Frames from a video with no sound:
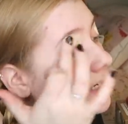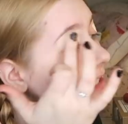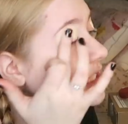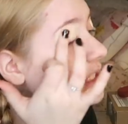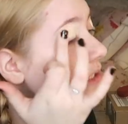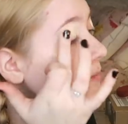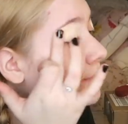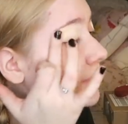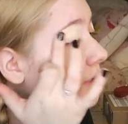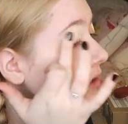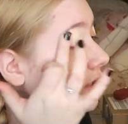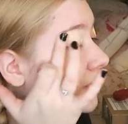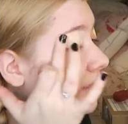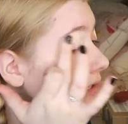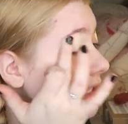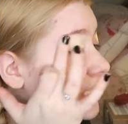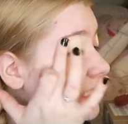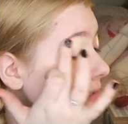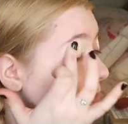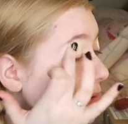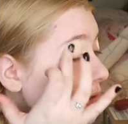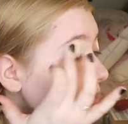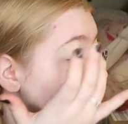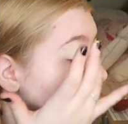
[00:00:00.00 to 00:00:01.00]

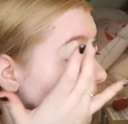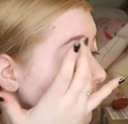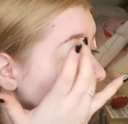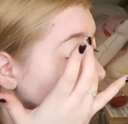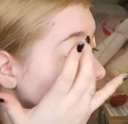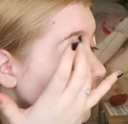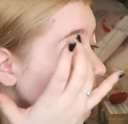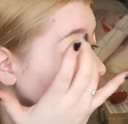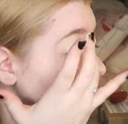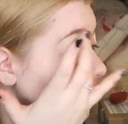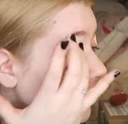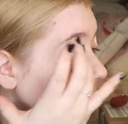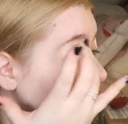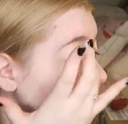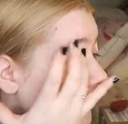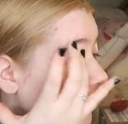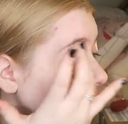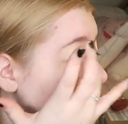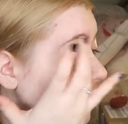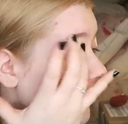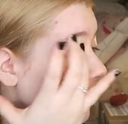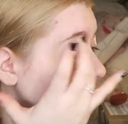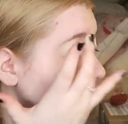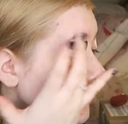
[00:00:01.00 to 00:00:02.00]
experience per se meeting them. I
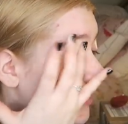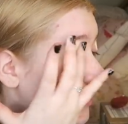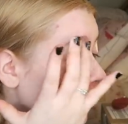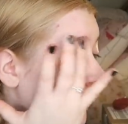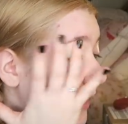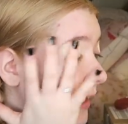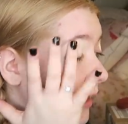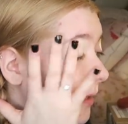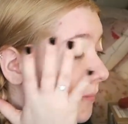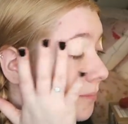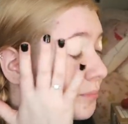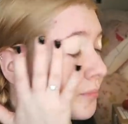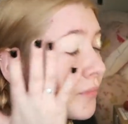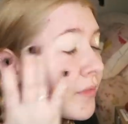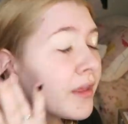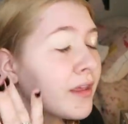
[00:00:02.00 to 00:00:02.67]
think it can be like